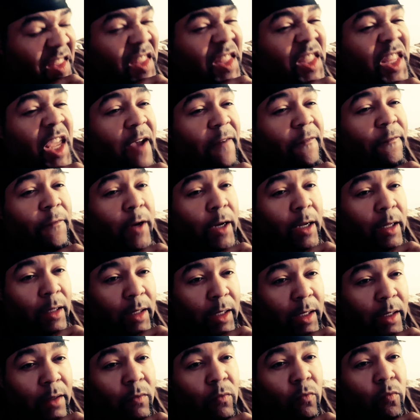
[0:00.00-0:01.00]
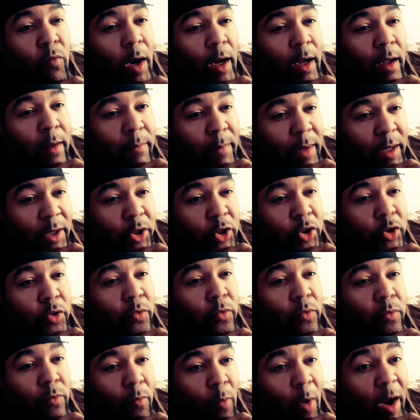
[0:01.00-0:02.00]
Definitely recommend
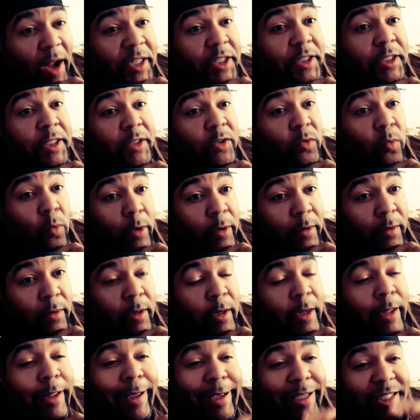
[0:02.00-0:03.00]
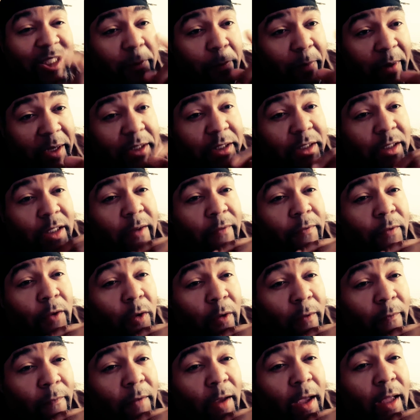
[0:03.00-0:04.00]
you watch this one, especially if
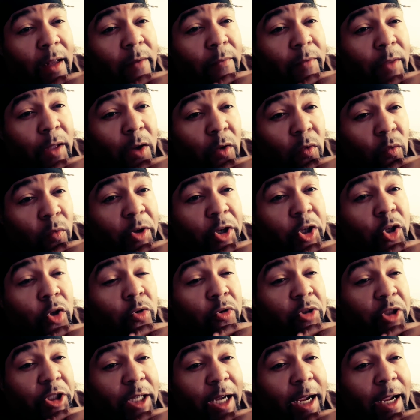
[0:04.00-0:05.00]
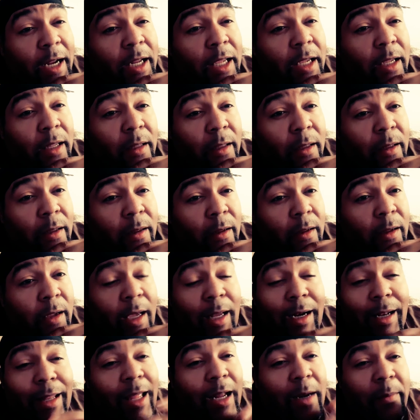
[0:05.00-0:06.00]
you're a fan of the original Shining.
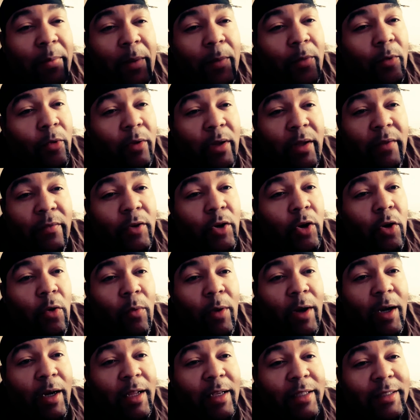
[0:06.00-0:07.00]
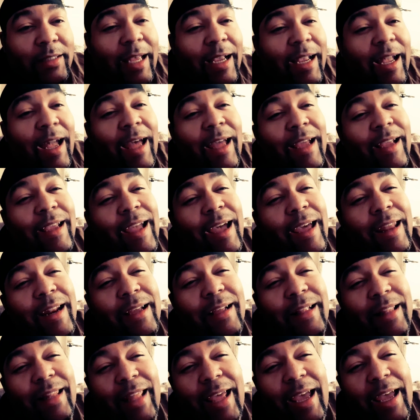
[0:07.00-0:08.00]
And a lot of people don't even know what it is. I kind
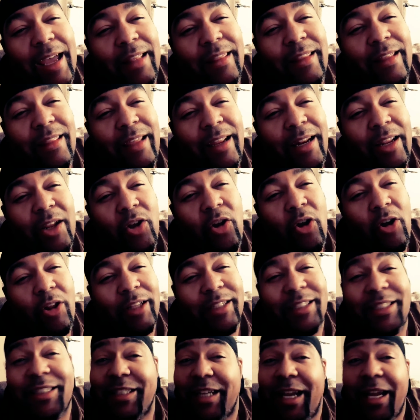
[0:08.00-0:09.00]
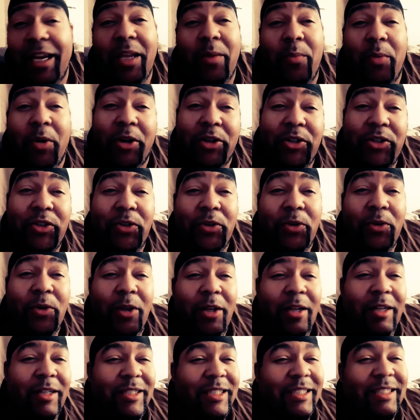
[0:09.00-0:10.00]
of glad that they didn't call it The Shining Part 2,
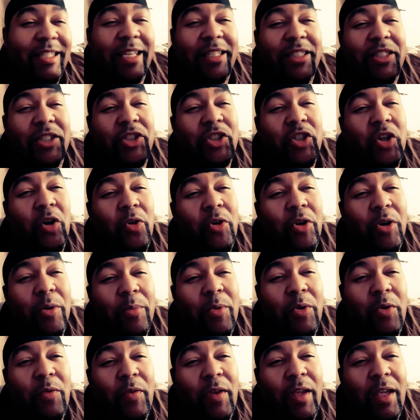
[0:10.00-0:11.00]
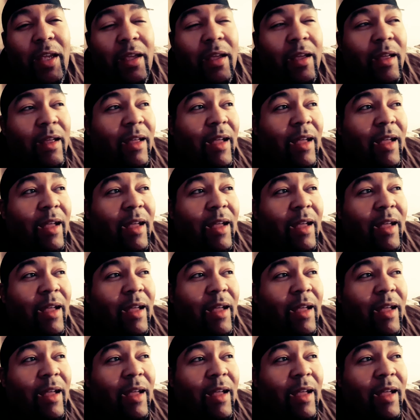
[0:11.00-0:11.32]
just like the Joker movie.